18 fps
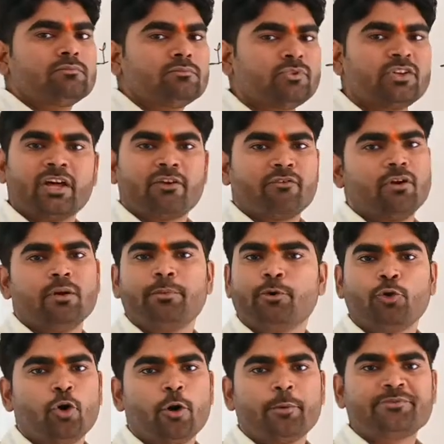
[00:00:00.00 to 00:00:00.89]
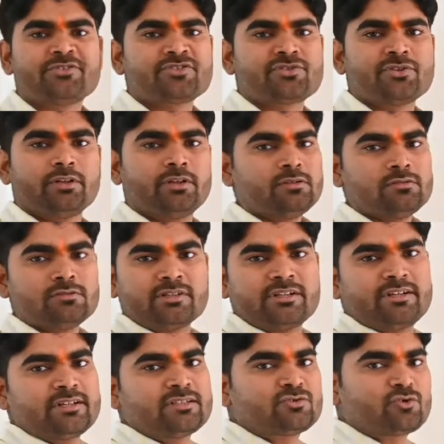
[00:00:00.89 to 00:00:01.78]
There will be no object in the
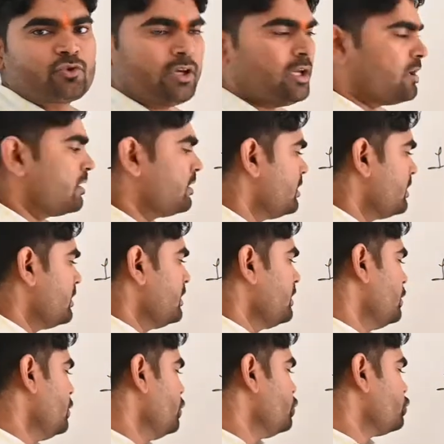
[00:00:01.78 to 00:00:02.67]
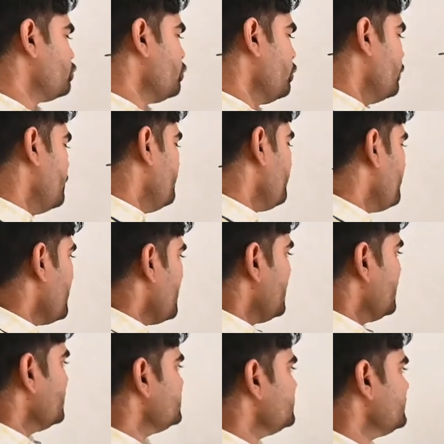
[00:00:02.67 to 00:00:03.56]
sentence. Okay. So
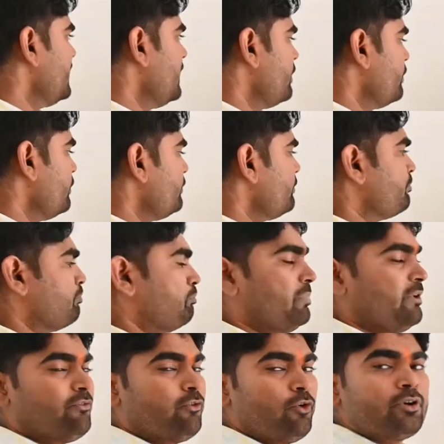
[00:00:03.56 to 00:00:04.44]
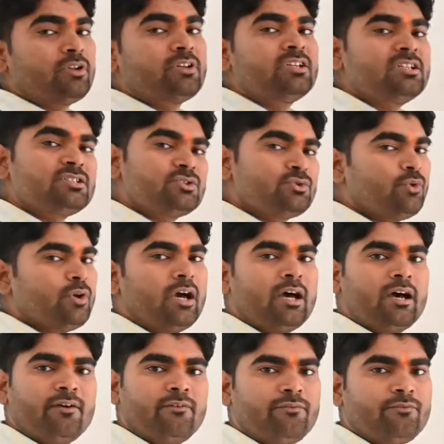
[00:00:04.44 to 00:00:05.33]
now before this you
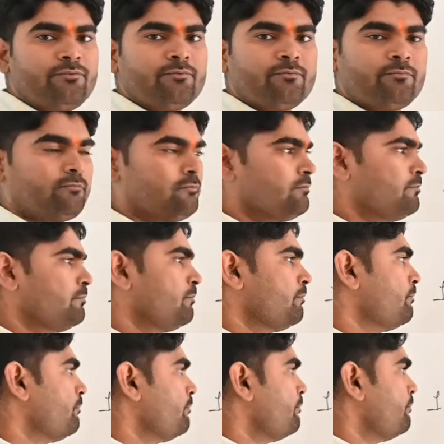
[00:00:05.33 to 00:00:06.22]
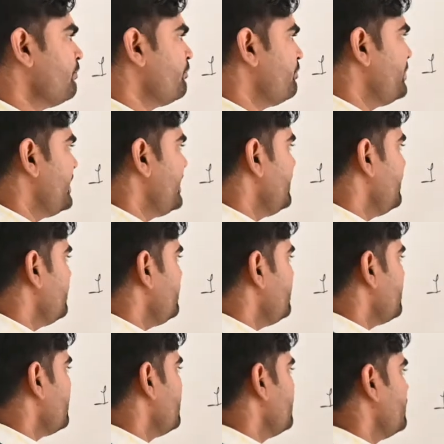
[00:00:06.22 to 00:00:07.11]
have
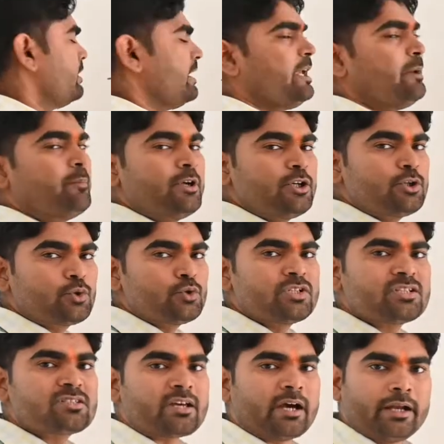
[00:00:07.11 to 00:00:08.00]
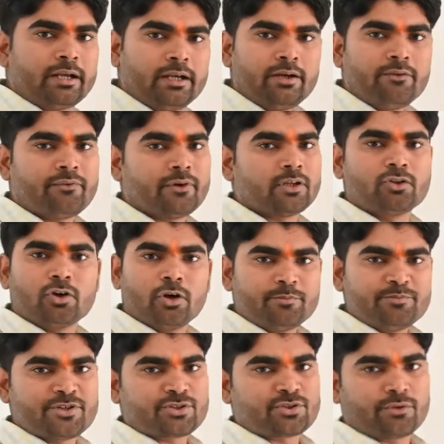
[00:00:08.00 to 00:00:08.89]
been able to just identify the
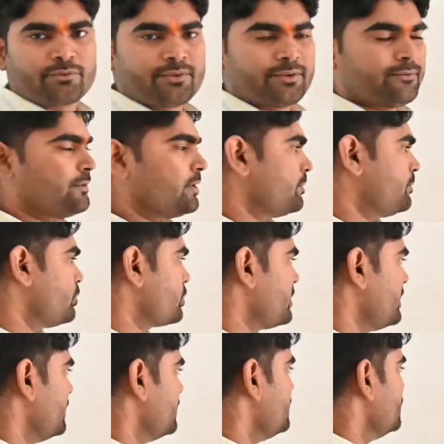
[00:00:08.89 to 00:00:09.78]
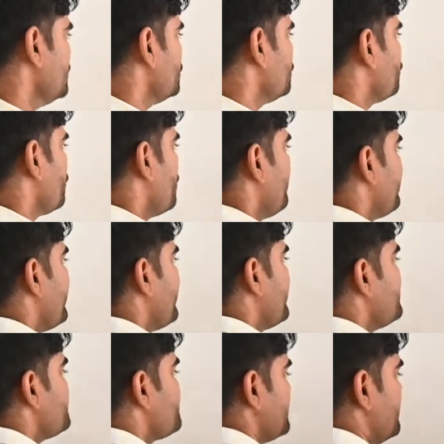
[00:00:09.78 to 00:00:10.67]
object of the verb. Okay. So now pay
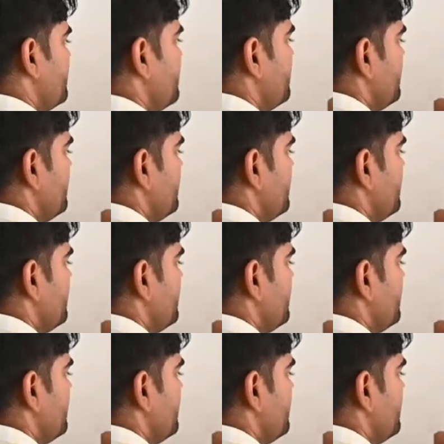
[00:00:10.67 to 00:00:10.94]
attention.